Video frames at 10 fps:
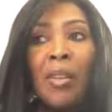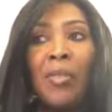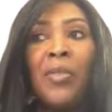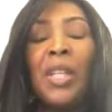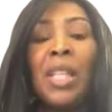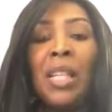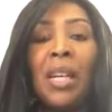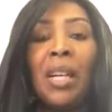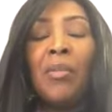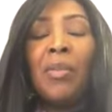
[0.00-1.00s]
feeling
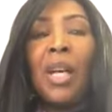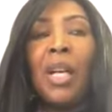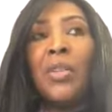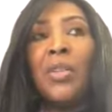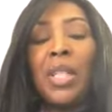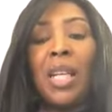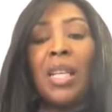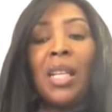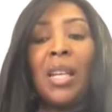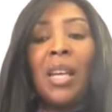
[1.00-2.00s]
of
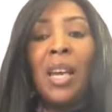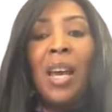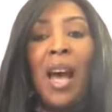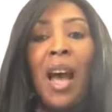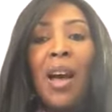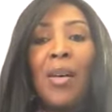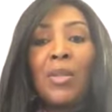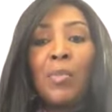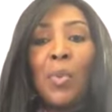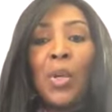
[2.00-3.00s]
understanding how
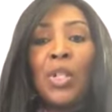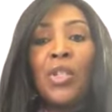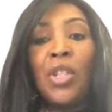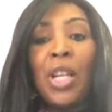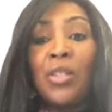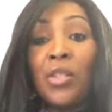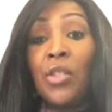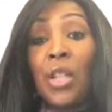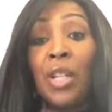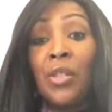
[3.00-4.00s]
sports changed the
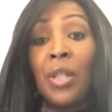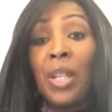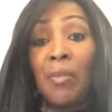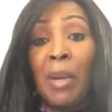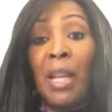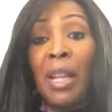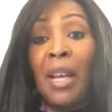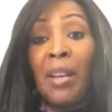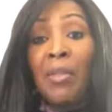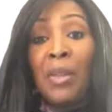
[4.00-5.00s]
trajectory of my
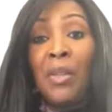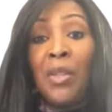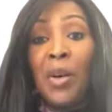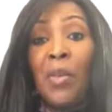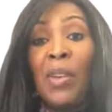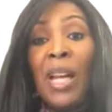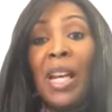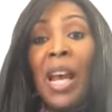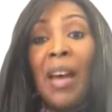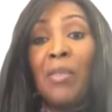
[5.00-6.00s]
life. If I
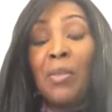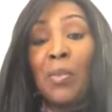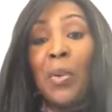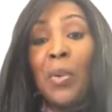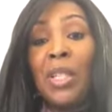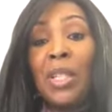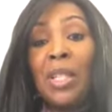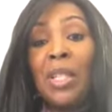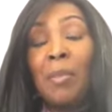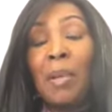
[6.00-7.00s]
didn't have sports,
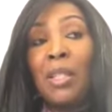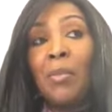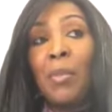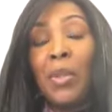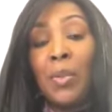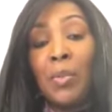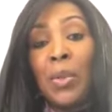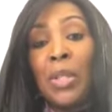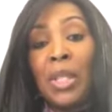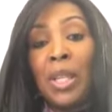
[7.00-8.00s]
and especially with those
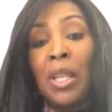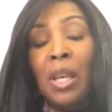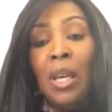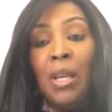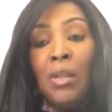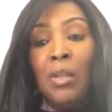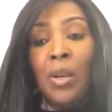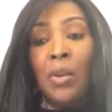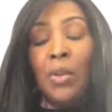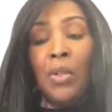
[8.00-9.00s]
sports that,
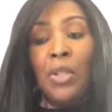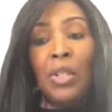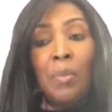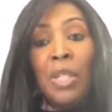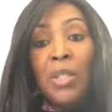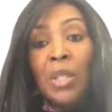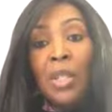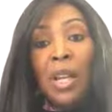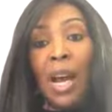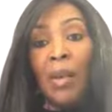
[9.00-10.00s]
you just
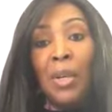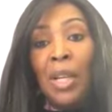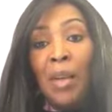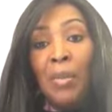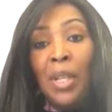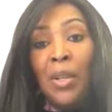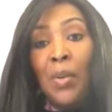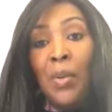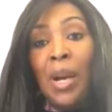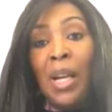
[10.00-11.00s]
mentioned, I would not be
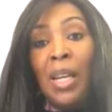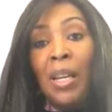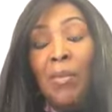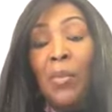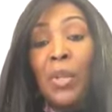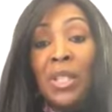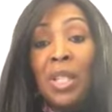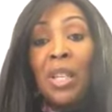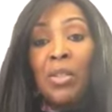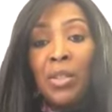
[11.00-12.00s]
who I am, which
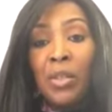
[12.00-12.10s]
then